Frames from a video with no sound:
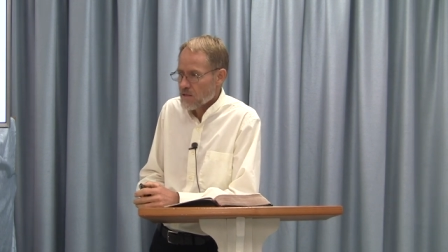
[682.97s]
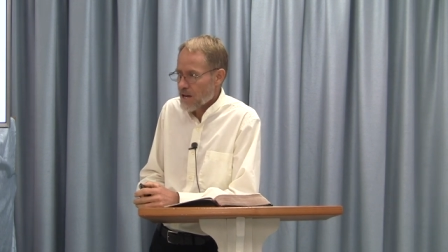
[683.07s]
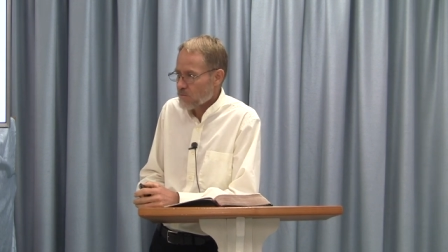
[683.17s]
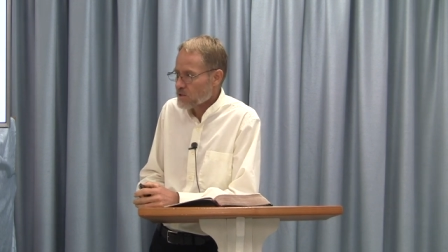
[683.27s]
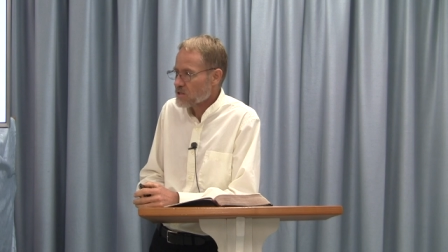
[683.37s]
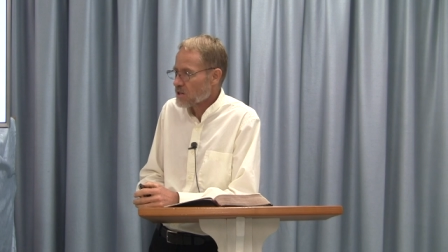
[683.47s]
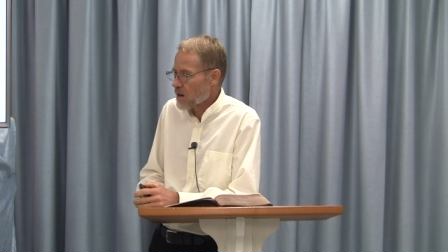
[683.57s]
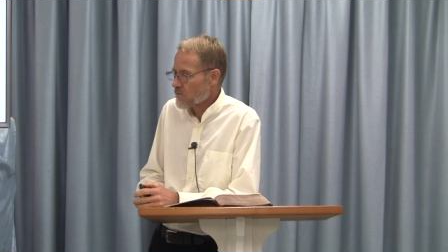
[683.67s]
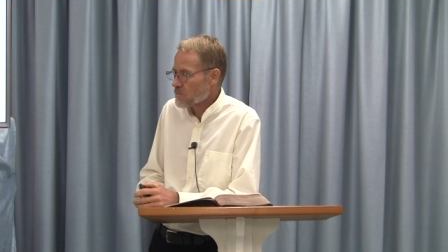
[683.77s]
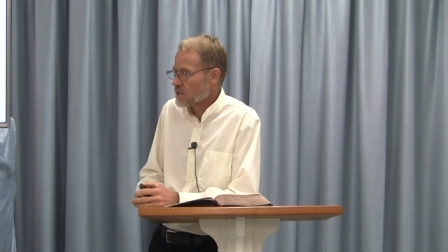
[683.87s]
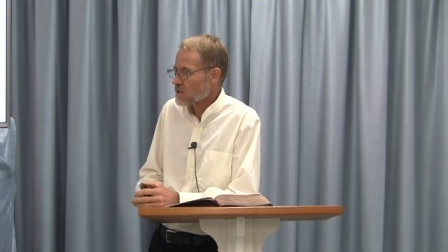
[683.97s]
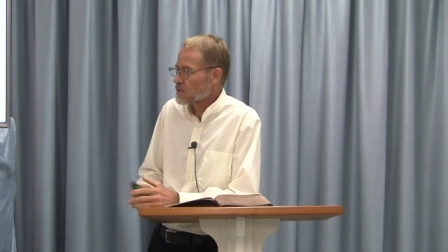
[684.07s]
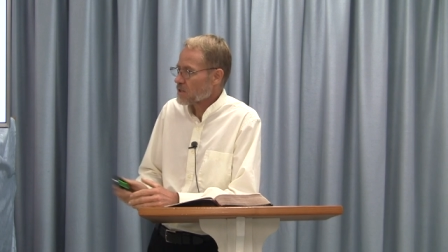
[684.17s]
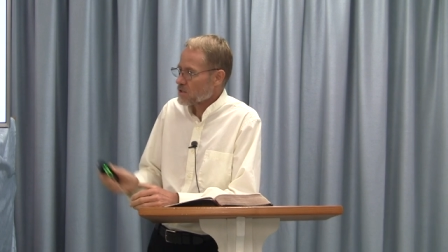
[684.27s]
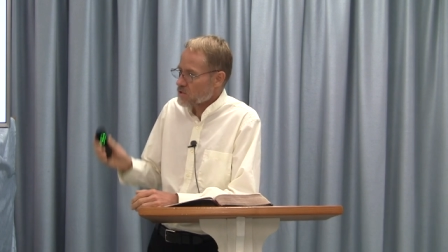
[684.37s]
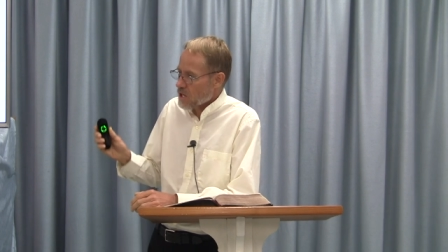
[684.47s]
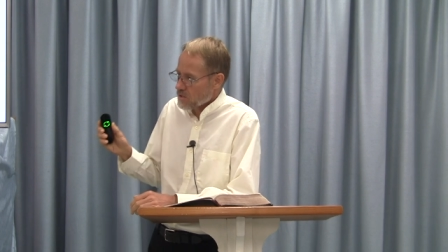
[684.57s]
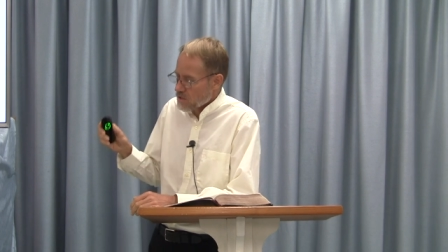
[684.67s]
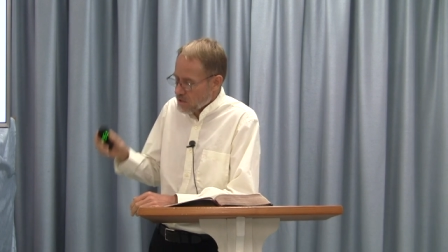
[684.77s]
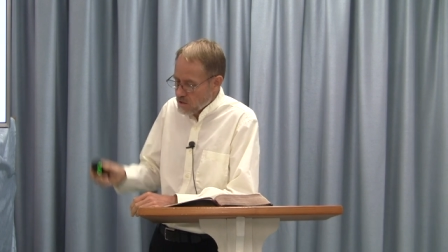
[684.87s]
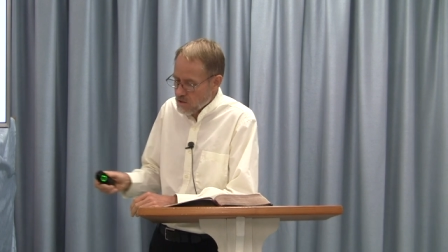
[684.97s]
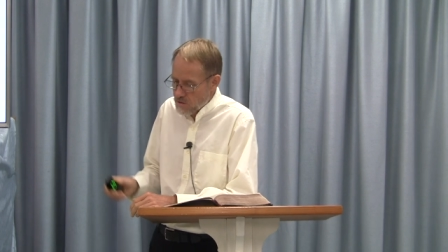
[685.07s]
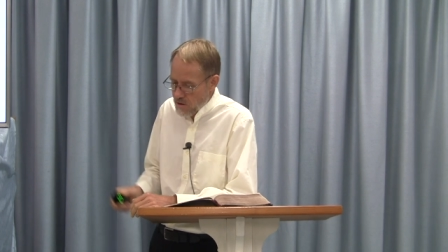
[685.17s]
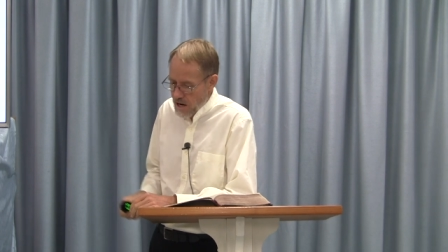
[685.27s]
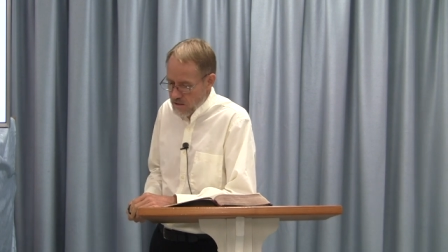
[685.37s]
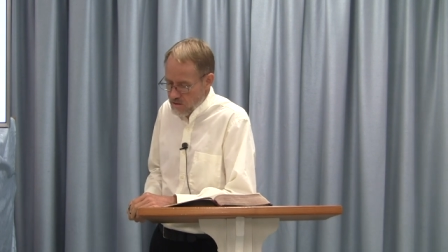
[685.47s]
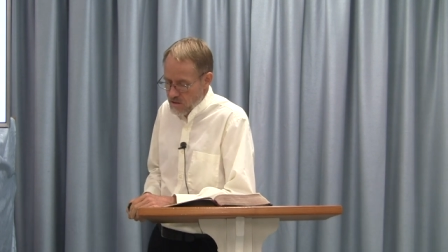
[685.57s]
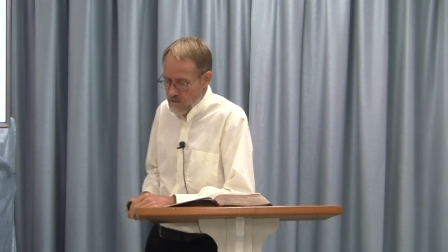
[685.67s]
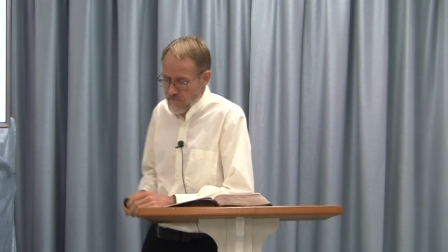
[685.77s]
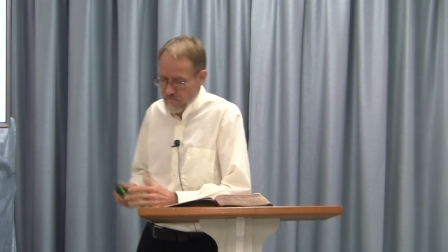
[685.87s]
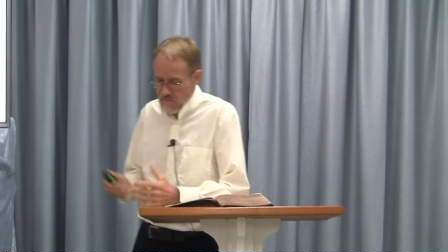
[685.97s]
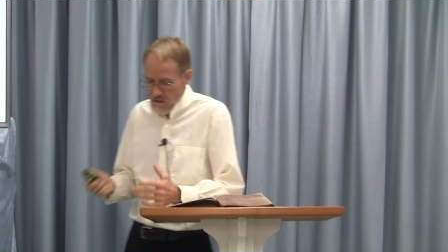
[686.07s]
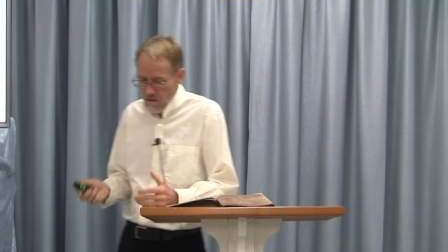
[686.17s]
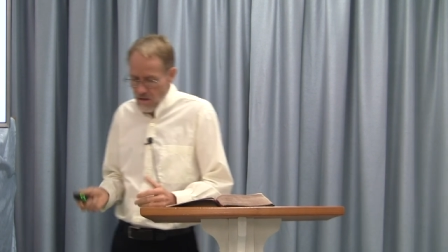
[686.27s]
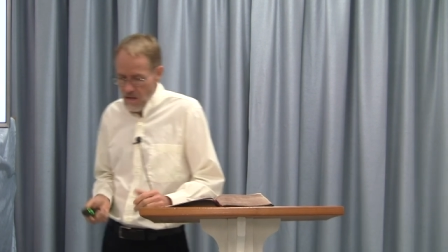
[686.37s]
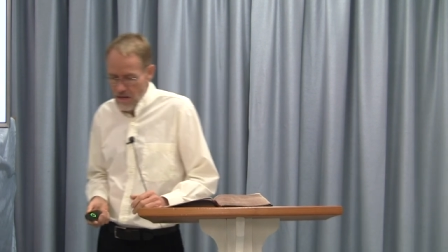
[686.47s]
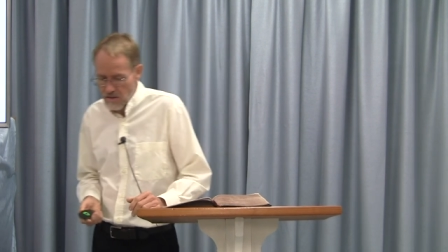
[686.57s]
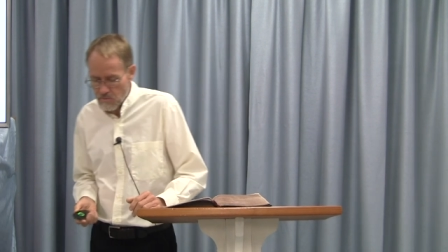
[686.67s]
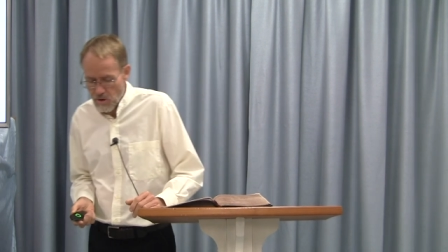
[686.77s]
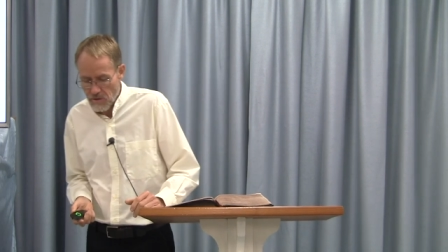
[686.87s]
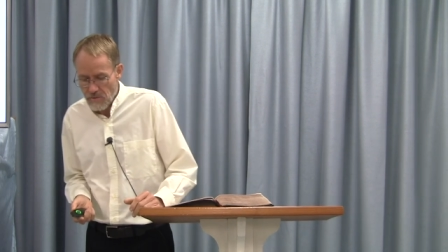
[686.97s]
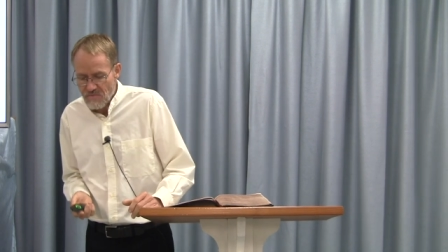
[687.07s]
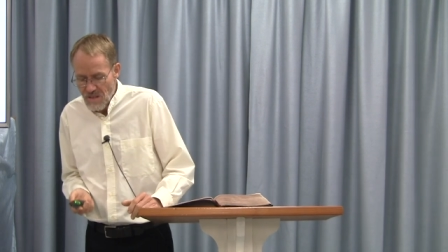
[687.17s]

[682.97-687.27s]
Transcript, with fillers: That was the government that sought to kill Christ at his birth.